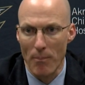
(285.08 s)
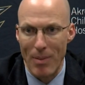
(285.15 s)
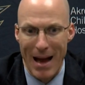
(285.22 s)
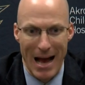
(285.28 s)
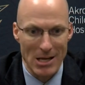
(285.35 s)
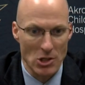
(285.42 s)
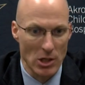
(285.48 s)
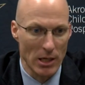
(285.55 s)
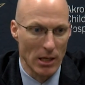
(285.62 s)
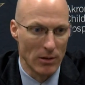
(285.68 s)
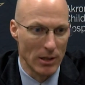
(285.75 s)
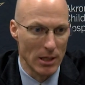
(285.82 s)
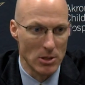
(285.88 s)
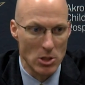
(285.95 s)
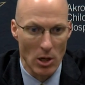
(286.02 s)
passing in
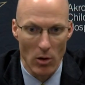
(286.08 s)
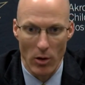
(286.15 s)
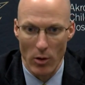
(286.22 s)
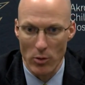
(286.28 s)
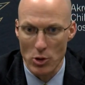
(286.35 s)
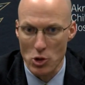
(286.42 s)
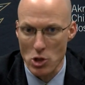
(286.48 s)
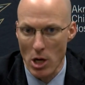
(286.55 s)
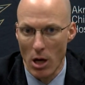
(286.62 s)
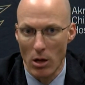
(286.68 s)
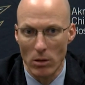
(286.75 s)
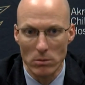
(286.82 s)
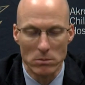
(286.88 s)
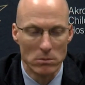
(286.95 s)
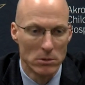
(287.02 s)
the interior of the
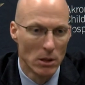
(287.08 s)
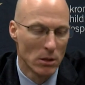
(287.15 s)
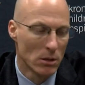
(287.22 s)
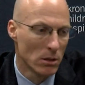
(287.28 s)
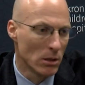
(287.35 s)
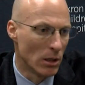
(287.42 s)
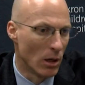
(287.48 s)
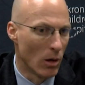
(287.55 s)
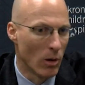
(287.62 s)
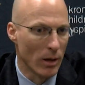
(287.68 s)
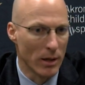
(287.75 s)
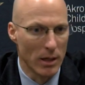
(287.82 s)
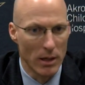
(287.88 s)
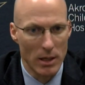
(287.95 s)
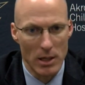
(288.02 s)
zone, you know,
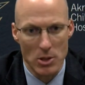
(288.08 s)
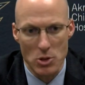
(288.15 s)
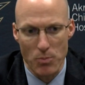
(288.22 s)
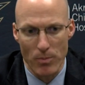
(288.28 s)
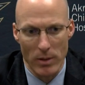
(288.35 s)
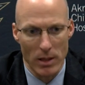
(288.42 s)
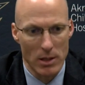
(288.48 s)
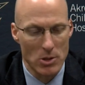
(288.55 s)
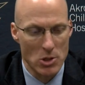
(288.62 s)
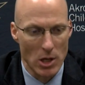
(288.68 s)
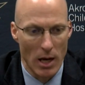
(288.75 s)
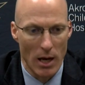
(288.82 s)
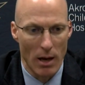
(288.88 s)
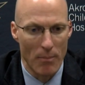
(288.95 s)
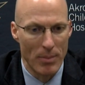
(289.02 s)
his
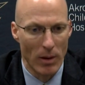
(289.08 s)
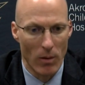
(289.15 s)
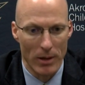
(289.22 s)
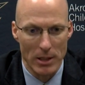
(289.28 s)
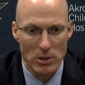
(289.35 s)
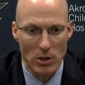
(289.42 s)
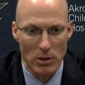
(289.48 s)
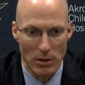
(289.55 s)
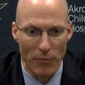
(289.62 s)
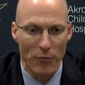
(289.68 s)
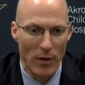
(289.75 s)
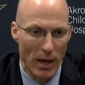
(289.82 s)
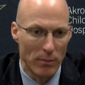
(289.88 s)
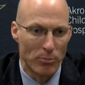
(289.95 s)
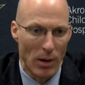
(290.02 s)
ability to
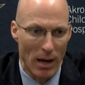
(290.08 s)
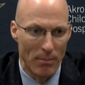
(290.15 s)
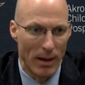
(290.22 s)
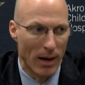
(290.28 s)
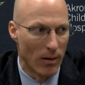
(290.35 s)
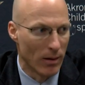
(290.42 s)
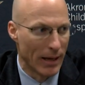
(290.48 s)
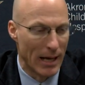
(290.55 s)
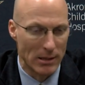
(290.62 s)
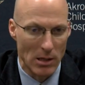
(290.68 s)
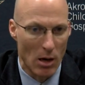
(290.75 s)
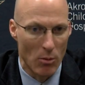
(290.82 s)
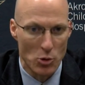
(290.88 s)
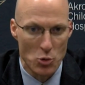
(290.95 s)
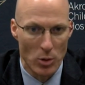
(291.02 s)
defend primarily I
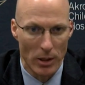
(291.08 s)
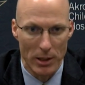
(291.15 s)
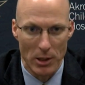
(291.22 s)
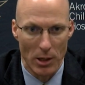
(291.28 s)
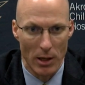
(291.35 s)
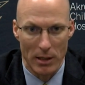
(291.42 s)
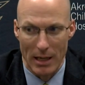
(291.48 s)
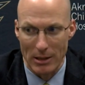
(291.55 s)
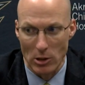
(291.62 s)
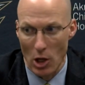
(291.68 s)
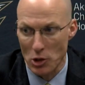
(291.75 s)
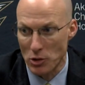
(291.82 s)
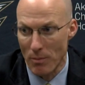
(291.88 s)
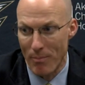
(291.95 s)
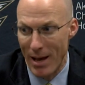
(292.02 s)
thought was really good, and I thought
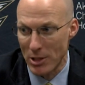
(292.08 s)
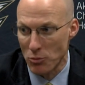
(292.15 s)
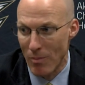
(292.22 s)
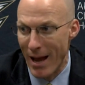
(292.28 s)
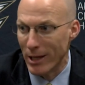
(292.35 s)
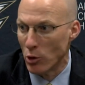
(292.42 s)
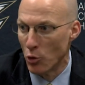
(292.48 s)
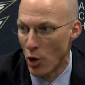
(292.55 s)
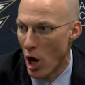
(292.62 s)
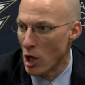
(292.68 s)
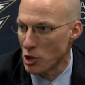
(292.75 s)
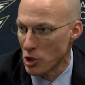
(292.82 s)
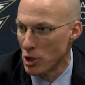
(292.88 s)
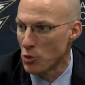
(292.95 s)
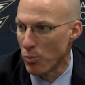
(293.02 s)
it's the best Michael
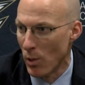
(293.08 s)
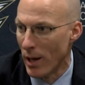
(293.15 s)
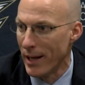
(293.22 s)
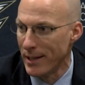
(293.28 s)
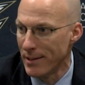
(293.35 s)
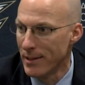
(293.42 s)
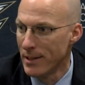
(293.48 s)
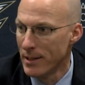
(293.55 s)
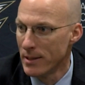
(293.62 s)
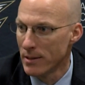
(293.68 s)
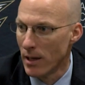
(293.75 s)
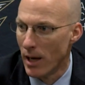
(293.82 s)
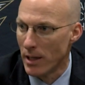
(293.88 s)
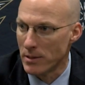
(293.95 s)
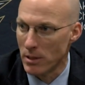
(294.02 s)
Dawson has played
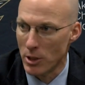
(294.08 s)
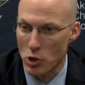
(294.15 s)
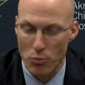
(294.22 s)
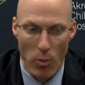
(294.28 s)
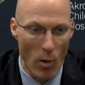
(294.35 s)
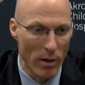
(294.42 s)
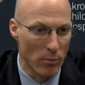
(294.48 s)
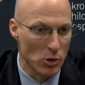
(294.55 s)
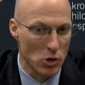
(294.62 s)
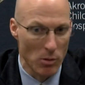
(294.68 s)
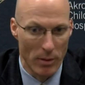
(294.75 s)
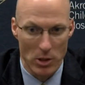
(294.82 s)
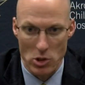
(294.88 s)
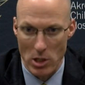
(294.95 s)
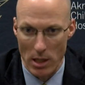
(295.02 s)
to this point with some
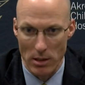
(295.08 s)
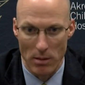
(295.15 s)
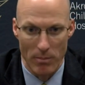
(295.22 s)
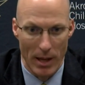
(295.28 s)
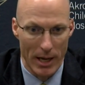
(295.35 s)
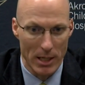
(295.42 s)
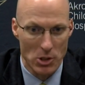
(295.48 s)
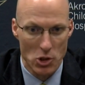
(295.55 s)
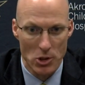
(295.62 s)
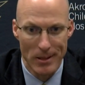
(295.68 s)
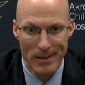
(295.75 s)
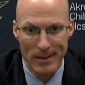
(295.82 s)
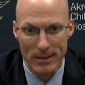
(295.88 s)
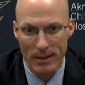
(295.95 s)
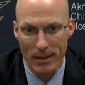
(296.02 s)
extended minutes.
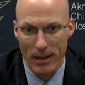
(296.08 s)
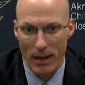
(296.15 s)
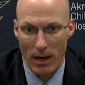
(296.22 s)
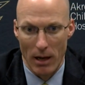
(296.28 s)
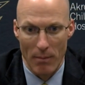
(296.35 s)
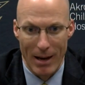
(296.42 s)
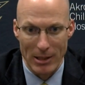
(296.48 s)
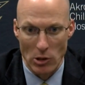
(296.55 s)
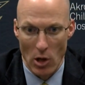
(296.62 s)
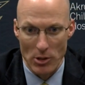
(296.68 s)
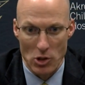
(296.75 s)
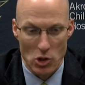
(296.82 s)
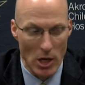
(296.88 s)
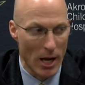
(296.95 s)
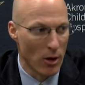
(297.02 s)
I thought
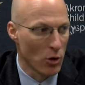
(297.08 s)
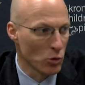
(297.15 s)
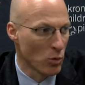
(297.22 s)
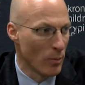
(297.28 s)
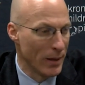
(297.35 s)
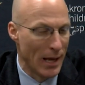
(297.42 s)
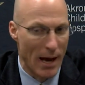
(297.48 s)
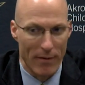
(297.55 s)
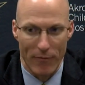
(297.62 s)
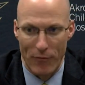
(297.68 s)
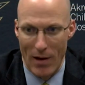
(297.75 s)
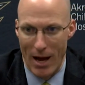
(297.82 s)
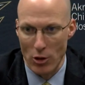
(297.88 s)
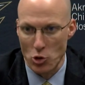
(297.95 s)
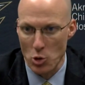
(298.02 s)
Sales, when we got in
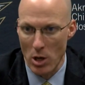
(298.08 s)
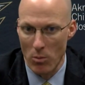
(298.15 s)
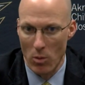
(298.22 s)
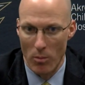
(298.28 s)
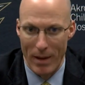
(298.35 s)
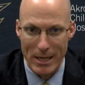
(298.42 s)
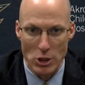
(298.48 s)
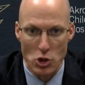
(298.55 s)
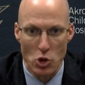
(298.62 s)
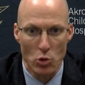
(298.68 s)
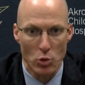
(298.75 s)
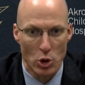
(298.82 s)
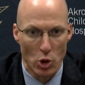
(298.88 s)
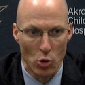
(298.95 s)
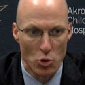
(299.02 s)
foul trouble, made two
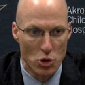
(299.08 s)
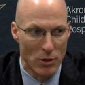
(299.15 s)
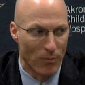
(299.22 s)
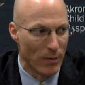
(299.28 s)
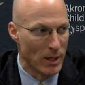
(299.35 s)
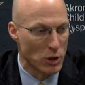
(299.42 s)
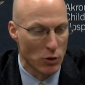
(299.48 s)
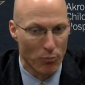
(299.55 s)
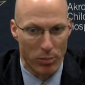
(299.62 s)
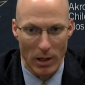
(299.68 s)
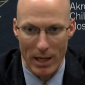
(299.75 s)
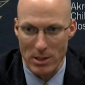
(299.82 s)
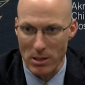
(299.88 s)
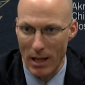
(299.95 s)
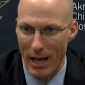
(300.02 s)
huge defensive
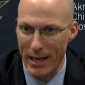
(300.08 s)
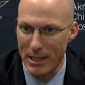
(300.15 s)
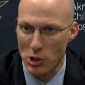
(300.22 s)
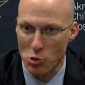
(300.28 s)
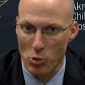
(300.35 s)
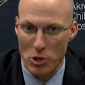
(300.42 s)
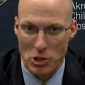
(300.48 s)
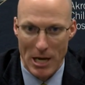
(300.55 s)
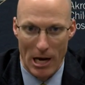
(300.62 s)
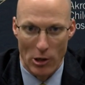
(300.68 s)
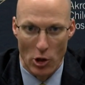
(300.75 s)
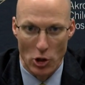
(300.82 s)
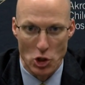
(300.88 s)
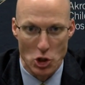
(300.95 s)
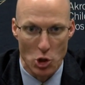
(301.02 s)
plays late. He switched out
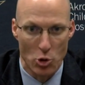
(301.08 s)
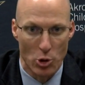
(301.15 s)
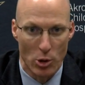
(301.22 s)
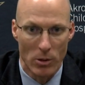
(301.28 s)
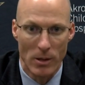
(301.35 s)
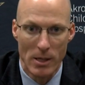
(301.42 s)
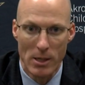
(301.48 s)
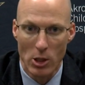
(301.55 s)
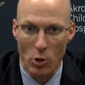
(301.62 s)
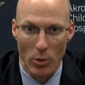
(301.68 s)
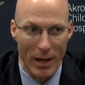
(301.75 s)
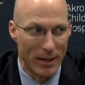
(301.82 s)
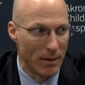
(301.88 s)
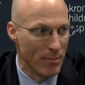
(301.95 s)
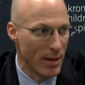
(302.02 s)
on a shooter,
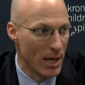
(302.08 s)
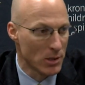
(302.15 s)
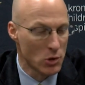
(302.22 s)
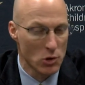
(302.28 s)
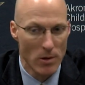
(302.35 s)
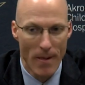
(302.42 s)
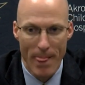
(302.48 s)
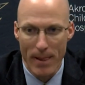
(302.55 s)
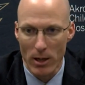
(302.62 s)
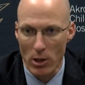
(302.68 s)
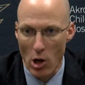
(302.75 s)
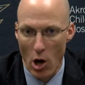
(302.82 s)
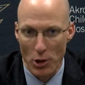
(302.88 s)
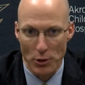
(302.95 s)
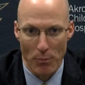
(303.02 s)
created a miss,
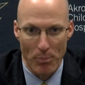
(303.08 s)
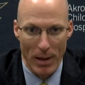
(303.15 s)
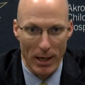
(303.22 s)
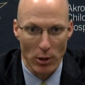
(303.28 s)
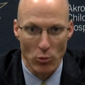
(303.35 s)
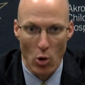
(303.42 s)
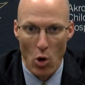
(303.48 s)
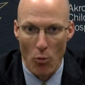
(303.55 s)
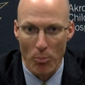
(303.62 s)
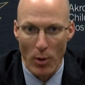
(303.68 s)
guarded the pick and roll